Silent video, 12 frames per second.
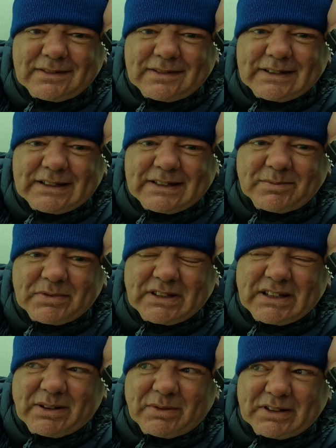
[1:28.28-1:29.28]
but
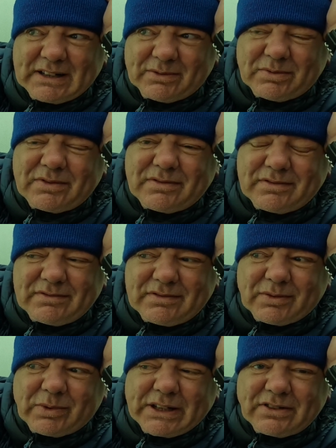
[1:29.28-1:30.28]
now
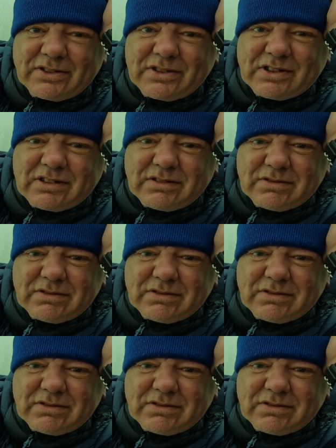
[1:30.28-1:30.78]
the wind's,